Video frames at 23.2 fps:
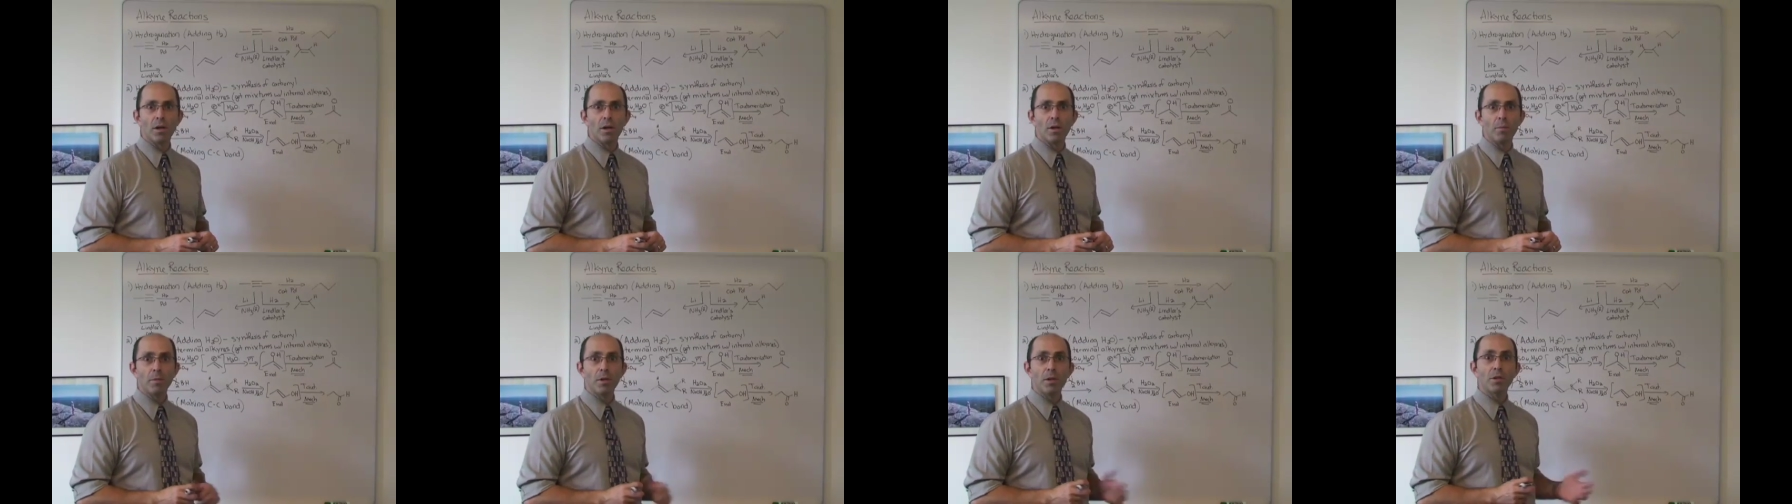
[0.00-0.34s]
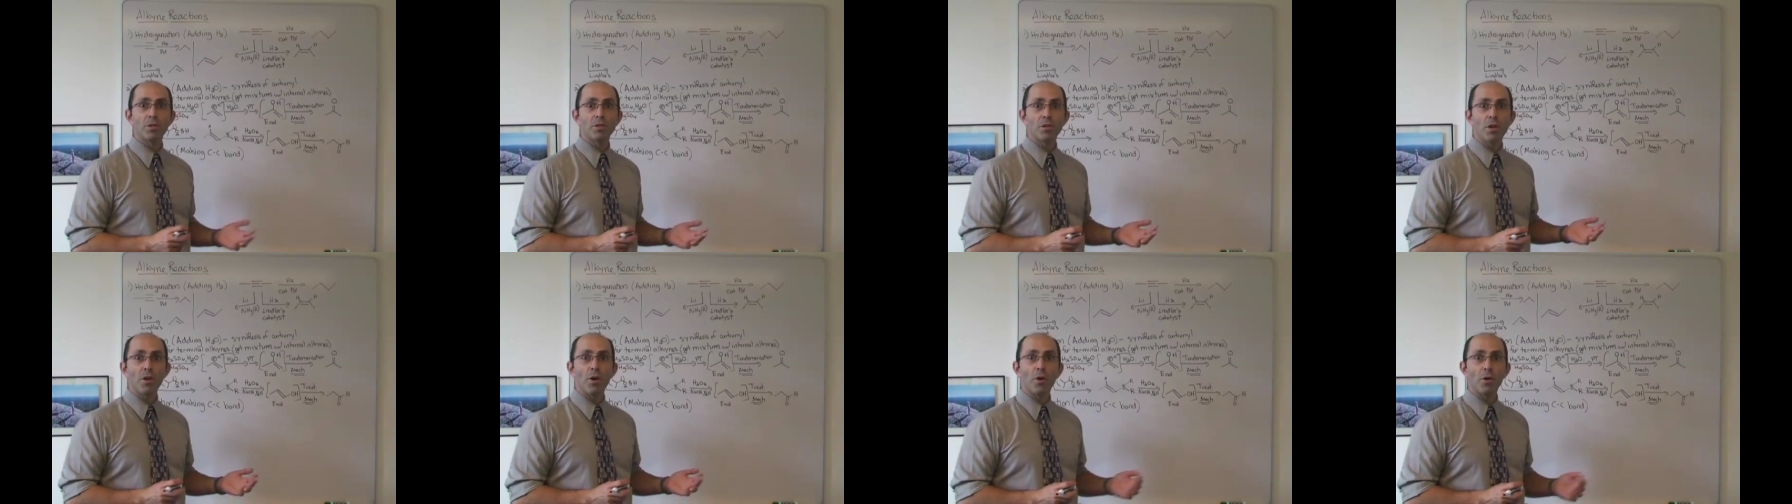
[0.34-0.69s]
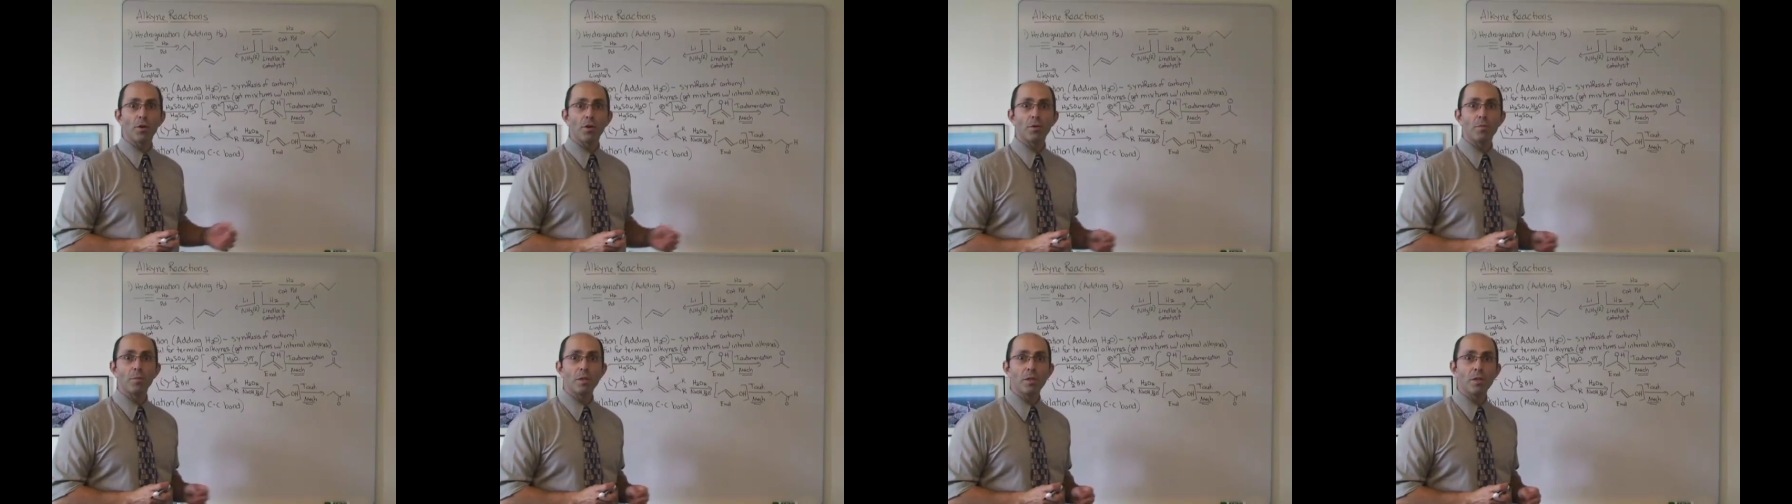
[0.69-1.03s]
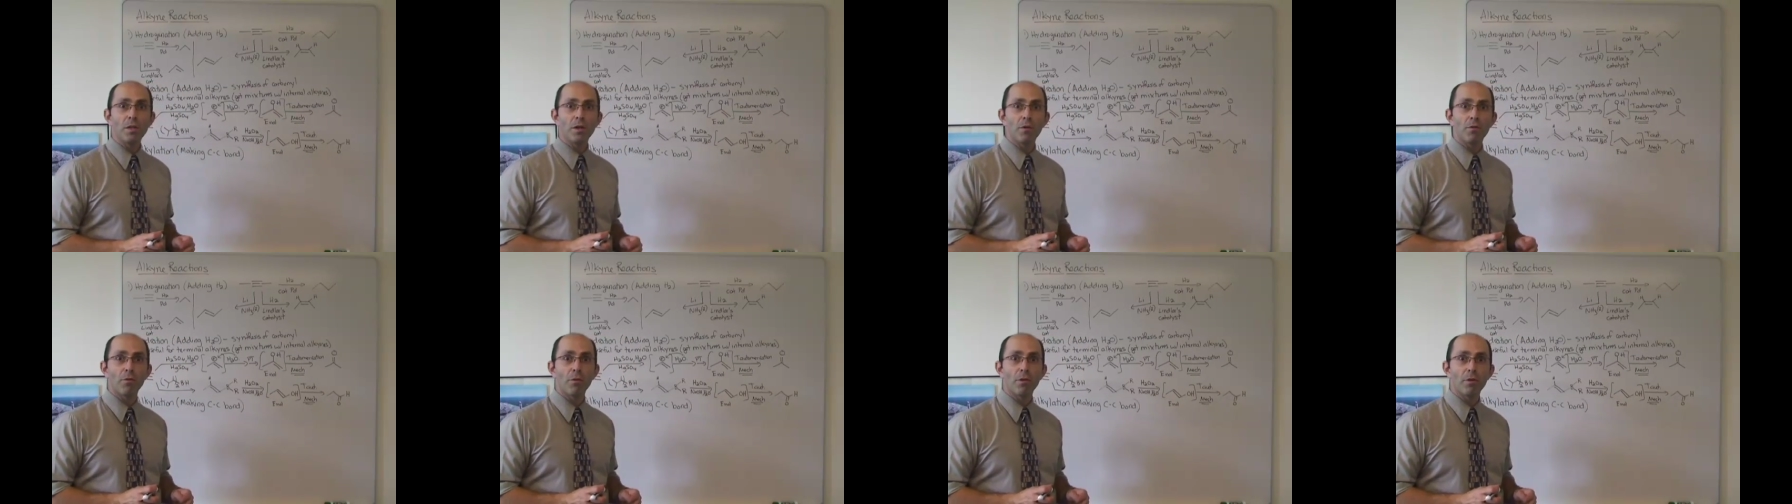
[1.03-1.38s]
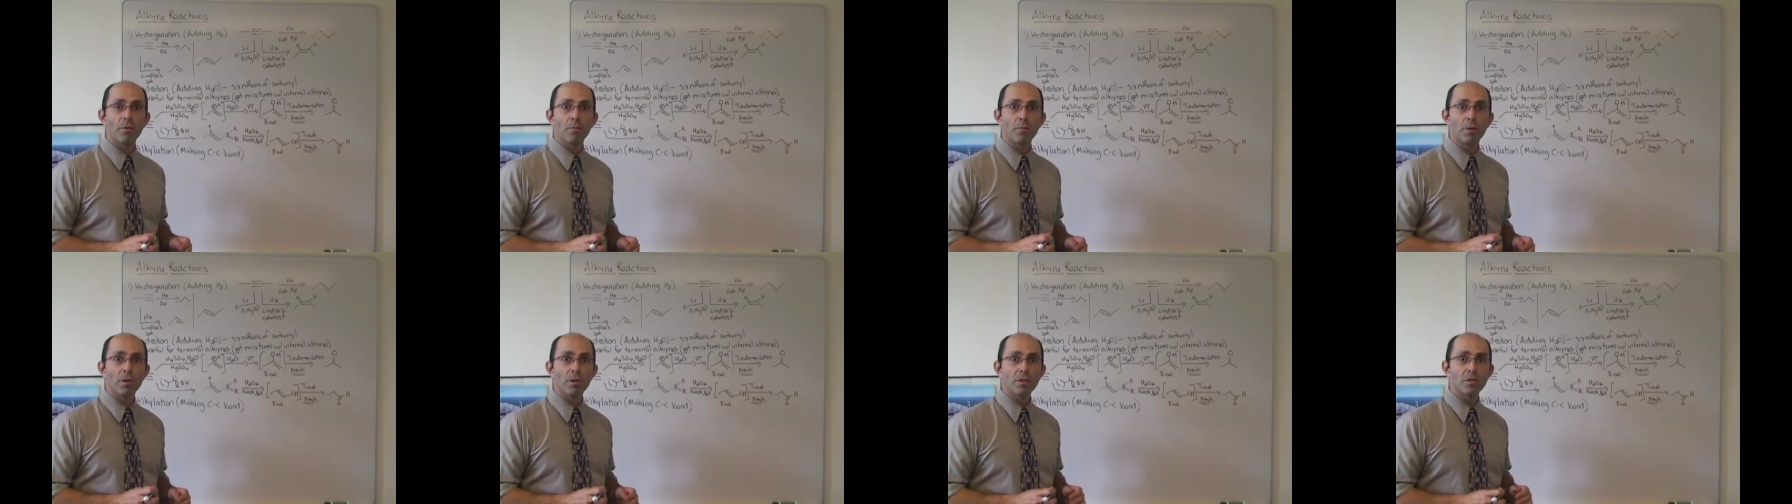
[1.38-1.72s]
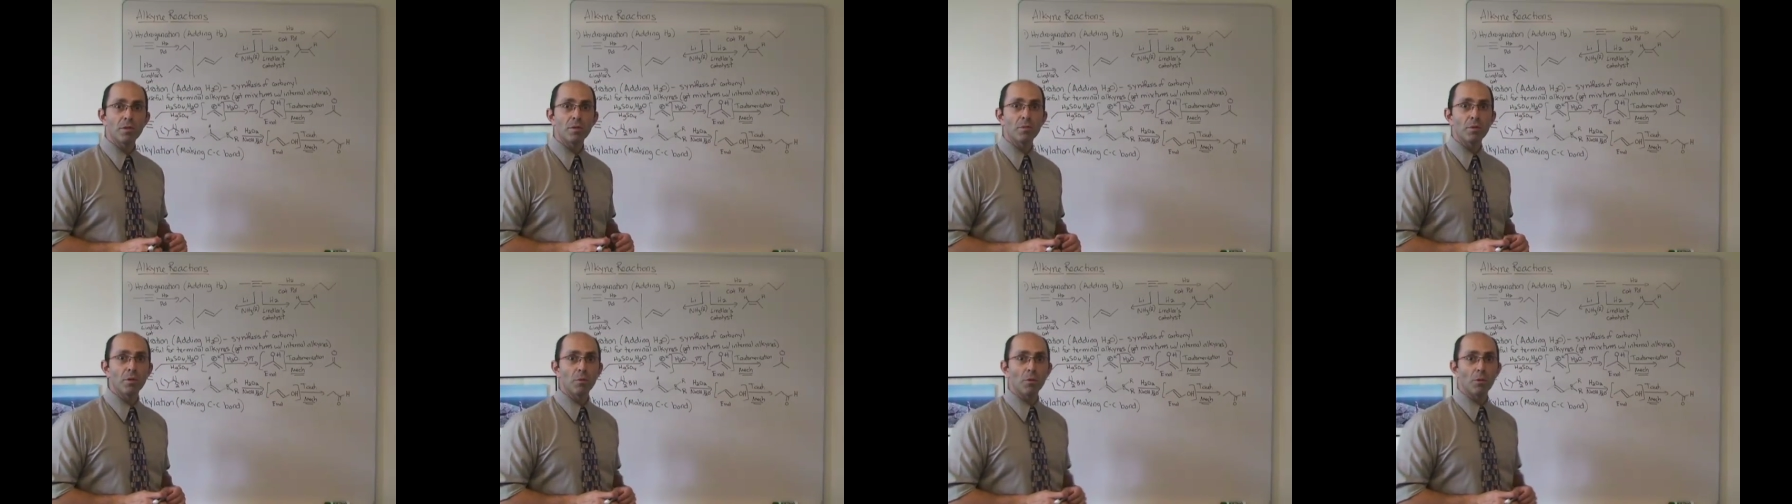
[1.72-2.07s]
because they are going to be different, but it's
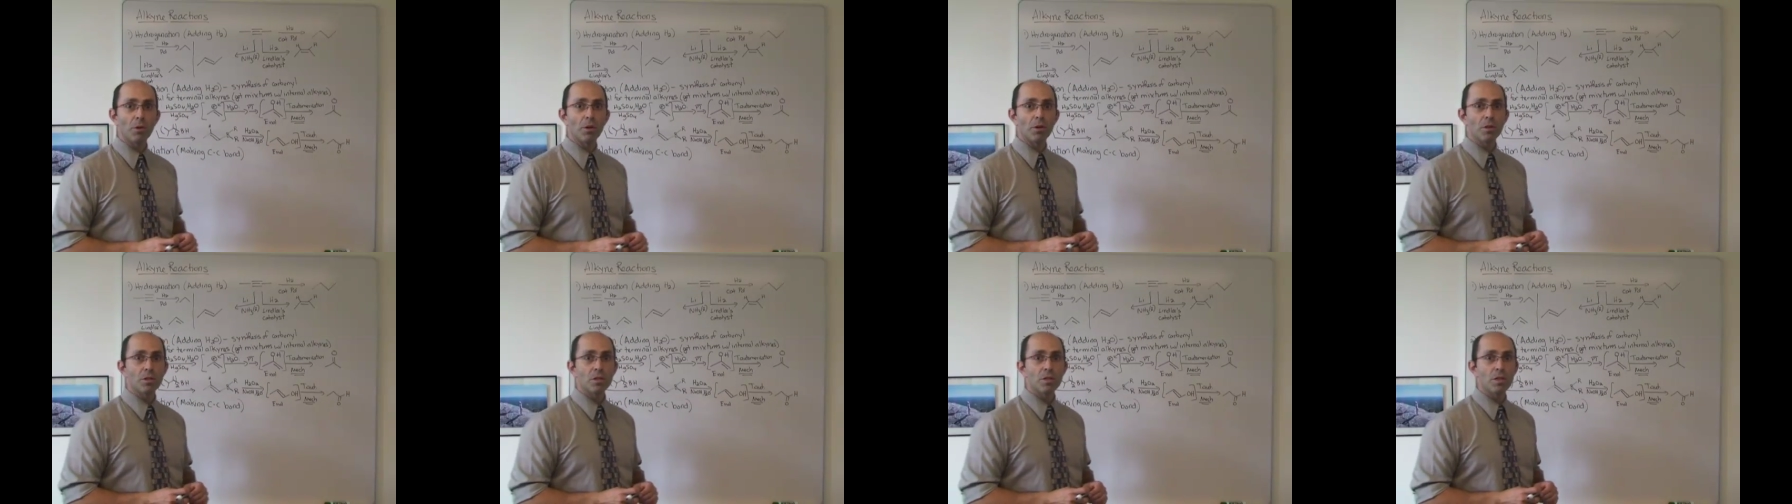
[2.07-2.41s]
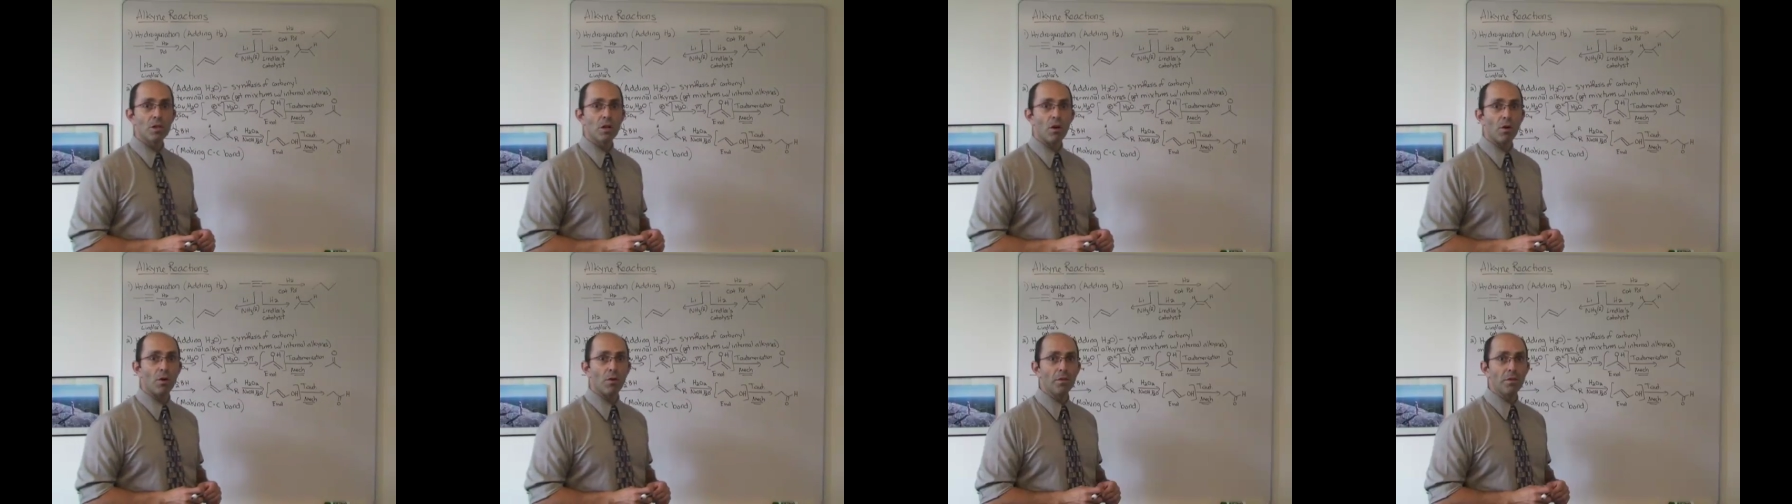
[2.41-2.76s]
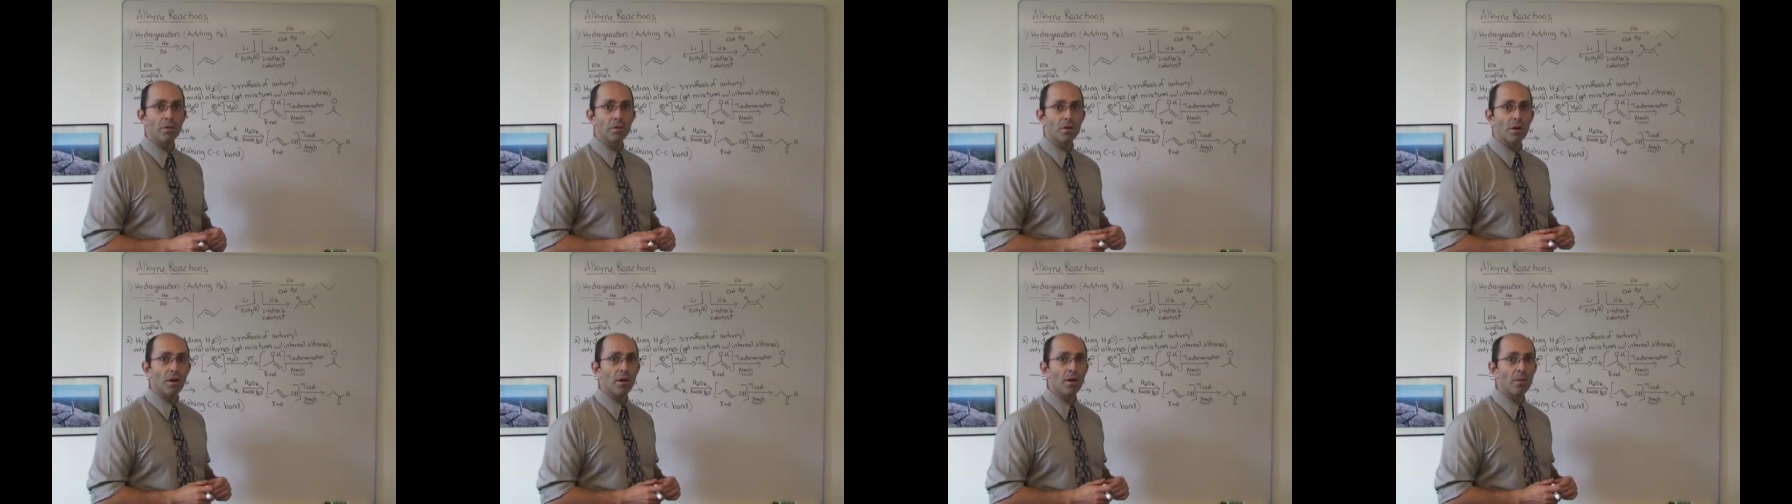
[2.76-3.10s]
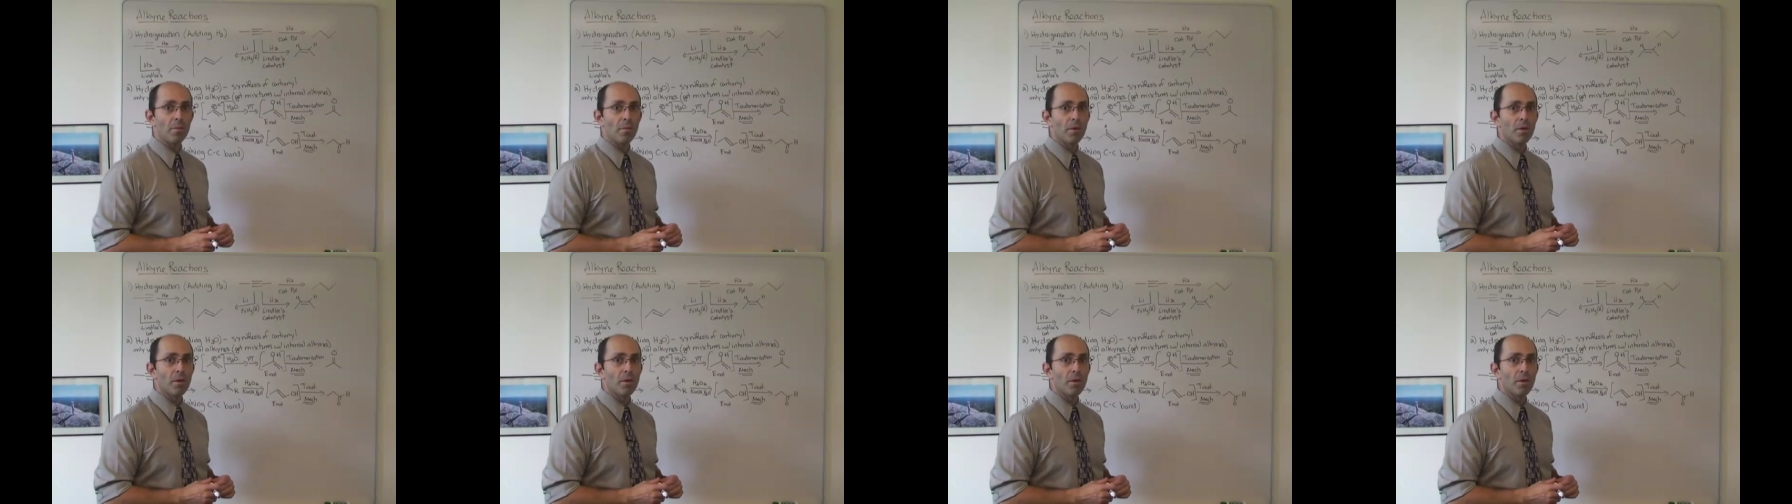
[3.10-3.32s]
something we're going to see all the time,